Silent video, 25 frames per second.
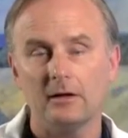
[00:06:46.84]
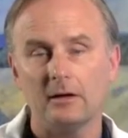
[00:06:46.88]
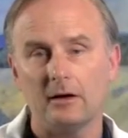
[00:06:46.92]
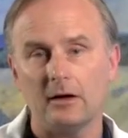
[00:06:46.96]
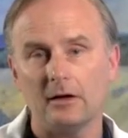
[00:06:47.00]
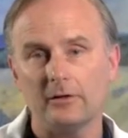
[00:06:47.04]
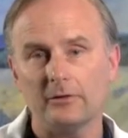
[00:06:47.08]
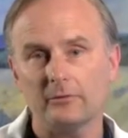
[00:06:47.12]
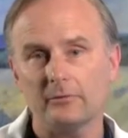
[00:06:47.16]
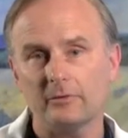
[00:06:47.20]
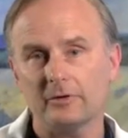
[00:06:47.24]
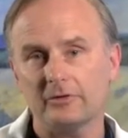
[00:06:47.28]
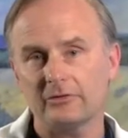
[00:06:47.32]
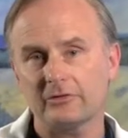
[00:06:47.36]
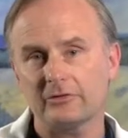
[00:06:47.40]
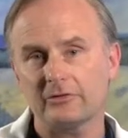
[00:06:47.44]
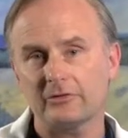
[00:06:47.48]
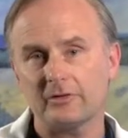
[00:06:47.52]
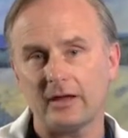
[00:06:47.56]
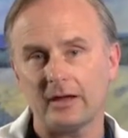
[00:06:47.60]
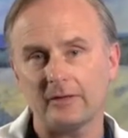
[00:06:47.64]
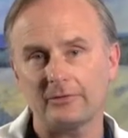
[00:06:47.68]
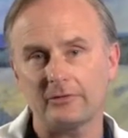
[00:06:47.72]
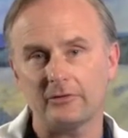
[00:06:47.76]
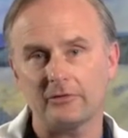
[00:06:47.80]
Other risks
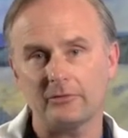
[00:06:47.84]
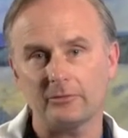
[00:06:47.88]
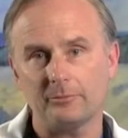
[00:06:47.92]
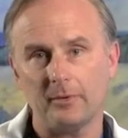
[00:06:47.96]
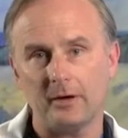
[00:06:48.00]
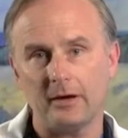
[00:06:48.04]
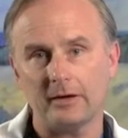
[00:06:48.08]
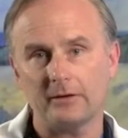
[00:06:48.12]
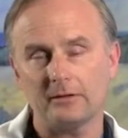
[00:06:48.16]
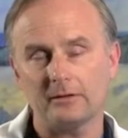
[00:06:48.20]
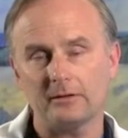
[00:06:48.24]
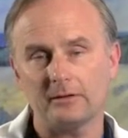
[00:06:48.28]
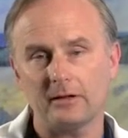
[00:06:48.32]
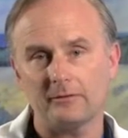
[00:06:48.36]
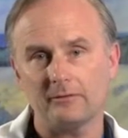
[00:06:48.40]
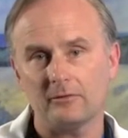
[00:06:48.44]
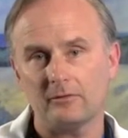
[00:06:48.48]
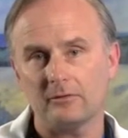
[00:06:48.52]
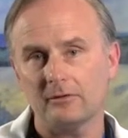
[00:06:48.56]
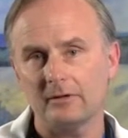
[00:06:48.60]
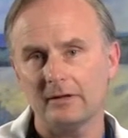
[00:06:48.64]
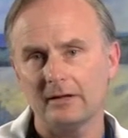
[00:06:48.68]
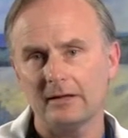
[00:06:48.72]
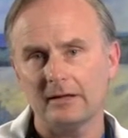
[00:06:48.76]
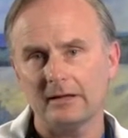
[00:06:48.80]
at the spinal
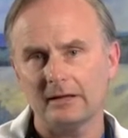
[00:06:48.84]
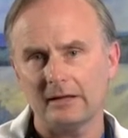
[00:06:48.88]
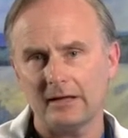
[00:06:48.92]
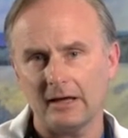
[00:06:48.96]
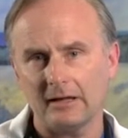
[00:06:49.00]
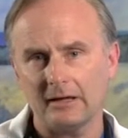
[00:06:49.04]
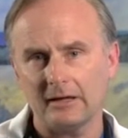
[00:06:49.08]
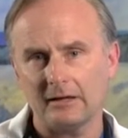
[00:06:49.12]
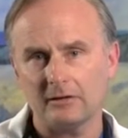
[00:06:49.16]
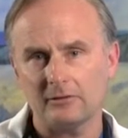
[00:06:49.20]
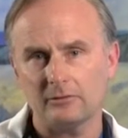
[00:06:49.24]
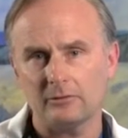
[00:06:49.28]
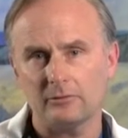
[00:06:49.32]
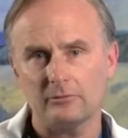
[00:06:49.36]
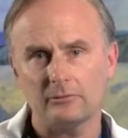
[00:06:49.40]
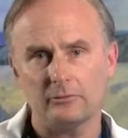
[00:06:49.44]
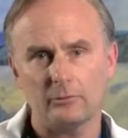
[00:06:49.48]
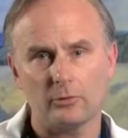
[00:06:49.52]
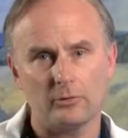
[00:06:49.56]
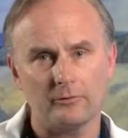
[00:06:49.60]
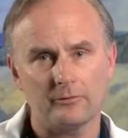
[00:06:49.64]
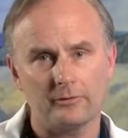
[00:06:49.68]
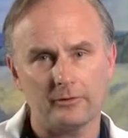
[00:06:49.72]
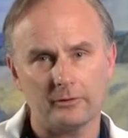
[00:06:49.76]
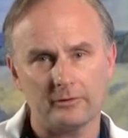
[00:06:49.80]
level can include
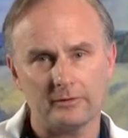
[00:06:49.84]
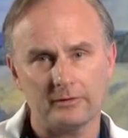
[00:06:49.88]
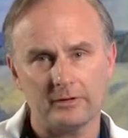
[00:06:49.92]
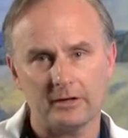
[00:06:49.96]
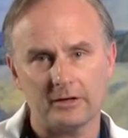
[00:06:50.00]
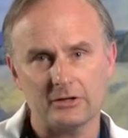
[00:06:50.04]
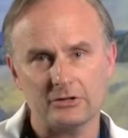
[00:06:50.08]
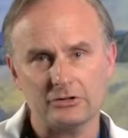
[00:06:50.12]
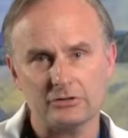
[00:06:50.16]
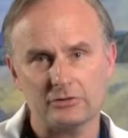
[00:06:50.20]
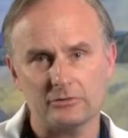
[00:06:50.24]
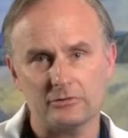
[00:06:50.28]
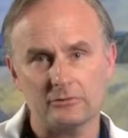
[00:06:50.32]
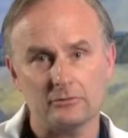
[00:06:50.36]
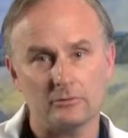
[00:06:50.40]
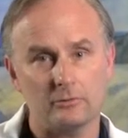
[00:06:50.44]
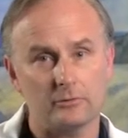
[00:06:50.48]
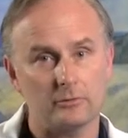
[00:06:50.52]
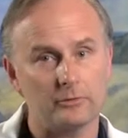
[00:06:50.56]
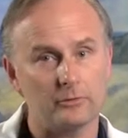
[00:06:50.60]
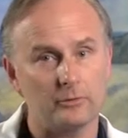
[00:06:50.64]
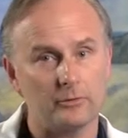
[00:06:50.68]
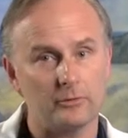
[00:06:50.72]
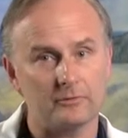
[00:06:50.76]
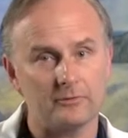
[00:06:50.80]
nerve irritation
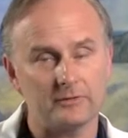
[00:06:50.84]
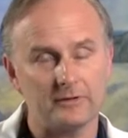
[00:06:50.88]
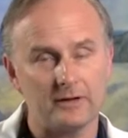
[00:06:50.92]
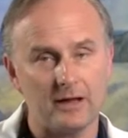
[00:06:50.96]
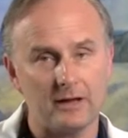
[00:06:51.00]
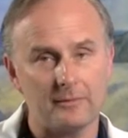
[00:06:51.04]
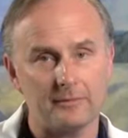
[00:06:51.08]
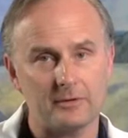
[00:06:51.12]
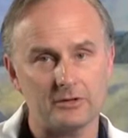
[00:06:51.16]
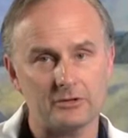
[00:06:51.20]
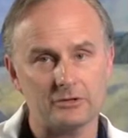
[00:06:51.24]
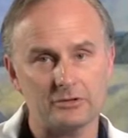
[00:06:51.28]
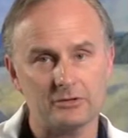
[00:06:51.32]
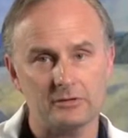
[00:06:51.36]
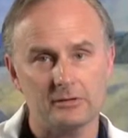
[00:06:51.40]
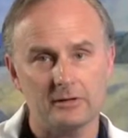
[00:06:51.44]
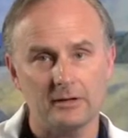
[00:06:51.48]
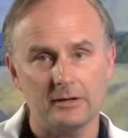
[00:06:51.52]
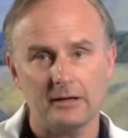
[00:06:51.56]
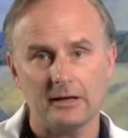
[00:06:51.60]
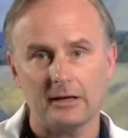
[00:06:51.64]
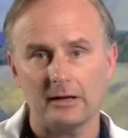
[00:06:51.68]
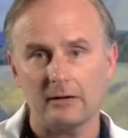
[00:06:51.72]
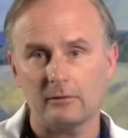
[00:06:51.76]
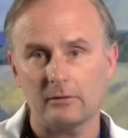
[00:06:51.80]
or nerve damage.
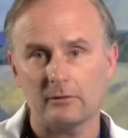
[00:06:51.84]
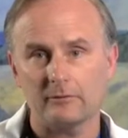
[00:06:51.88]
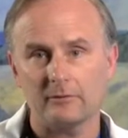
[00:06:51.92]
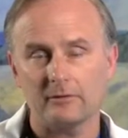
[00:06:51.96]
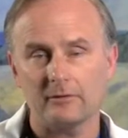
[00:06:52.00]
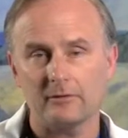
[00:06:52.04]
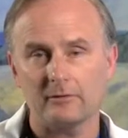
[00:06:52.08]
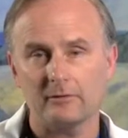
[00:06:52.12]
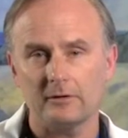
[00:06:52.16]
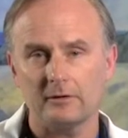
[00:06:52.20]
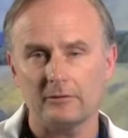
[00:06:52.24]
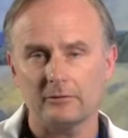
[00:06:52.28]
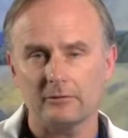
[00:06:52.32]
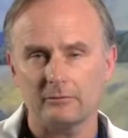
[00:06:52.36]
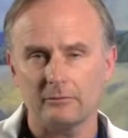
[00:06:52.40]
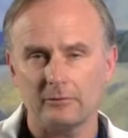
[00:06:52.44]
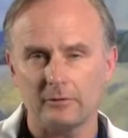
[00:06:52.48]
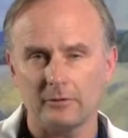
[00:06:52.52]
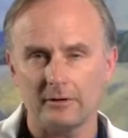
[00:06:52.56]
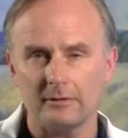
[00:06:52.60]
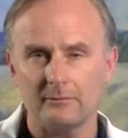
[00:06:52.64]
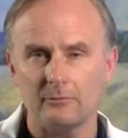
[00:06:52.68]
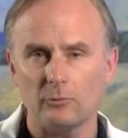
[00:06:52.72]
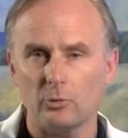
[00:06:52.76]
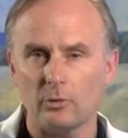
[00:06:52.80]
However, these are
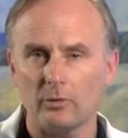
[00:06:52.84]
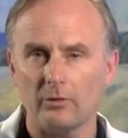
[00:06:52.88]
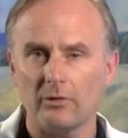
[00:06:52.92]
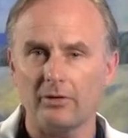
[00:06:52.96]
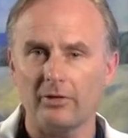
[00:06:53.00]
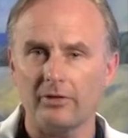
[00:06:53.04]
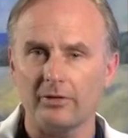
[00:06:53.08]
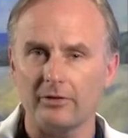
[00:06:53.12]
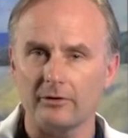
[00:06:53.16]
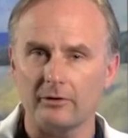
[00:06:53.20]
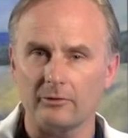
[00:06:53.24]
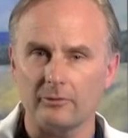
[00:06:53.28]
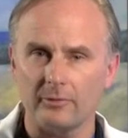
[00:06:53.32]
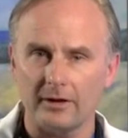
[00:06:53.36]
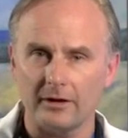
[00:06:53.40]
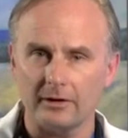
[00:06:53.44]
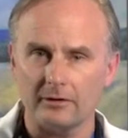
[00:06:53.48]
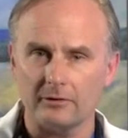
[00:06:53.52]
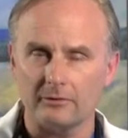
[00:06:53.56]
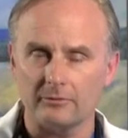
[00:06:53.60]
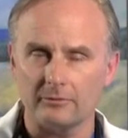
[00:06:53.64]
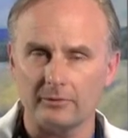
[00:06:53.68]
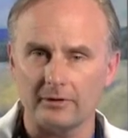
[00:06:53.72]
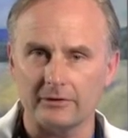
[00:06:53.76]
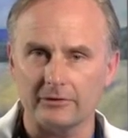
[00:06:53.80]
really more
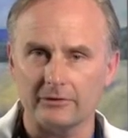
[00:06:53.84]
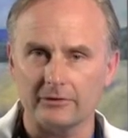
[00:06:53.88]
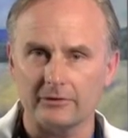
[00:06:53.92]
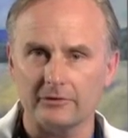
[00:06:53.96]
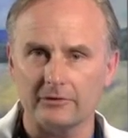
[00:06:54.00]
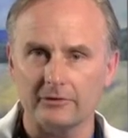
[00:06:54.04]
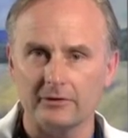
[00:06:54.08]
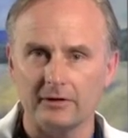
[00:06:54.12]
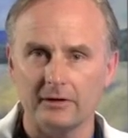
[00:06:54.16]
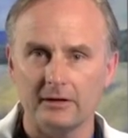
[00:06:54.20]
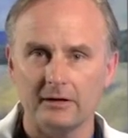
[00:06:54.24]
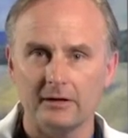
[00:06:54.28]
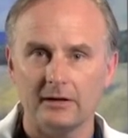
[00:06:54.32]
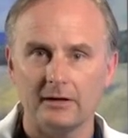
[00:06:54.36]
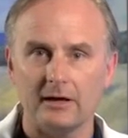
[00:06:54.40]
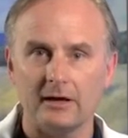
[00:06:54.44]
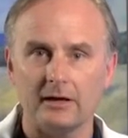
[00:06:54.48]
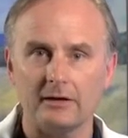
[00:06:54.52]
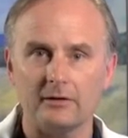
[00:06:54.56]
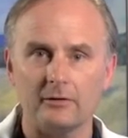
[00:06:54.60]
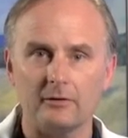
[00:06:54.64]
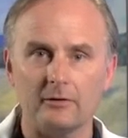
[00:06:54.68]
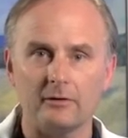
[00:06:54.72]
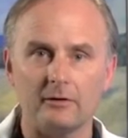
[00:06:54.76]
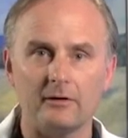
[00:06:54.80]
theoretical risks
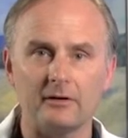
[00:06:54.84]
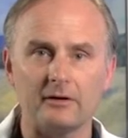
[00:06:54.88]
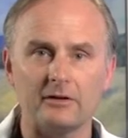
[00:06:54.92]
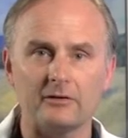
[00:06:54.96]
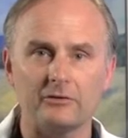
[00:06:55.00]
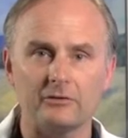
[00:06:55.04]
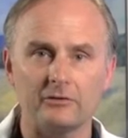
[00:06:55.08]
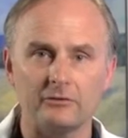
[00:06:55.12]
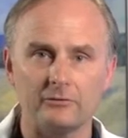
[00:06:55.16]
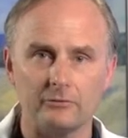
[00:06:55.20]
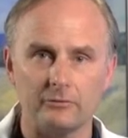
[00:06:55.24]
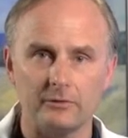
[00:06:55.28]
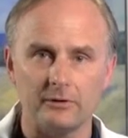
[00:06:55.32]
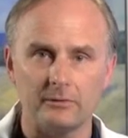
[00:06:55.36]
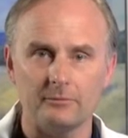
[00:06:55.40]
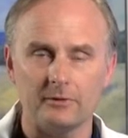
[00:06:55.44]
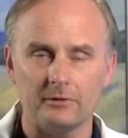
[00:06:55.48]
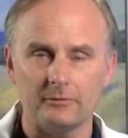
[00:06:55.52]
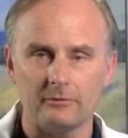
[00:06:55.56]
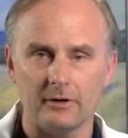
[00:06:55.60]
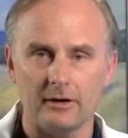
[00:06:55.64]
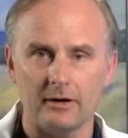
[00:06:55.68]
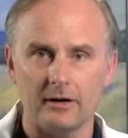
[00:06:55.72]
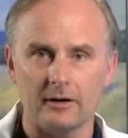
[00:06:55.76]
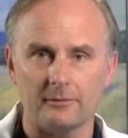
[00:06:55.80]
and are
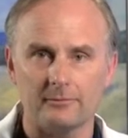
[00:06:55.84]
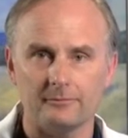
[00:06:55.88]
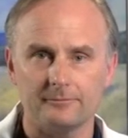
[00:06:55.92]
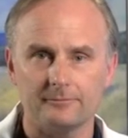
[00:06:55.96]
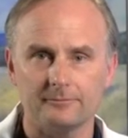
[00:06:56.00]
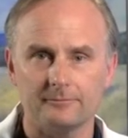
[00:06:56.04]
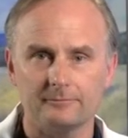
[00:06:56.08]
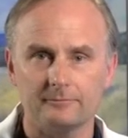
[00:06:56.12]
extremely rare.